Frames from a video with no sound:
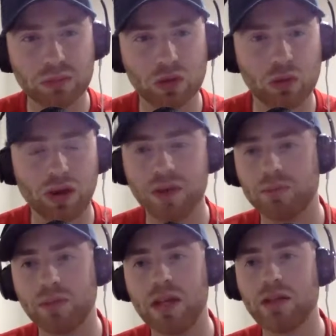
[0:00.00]
Probably
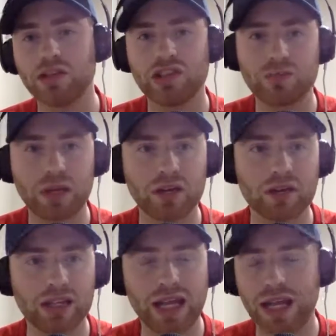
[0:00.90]
Maguire because
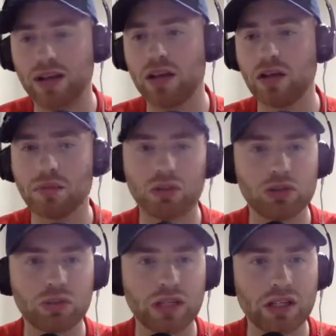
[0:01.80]
he's better in the air,
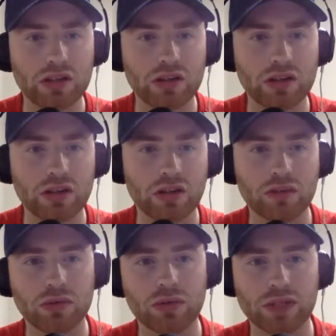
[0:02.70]
but it could be
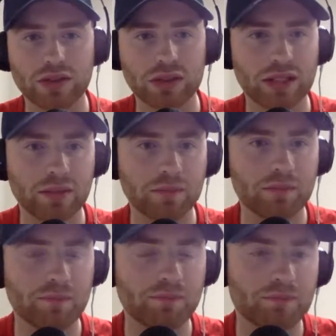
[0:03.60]
Lindelof as well. Hang on.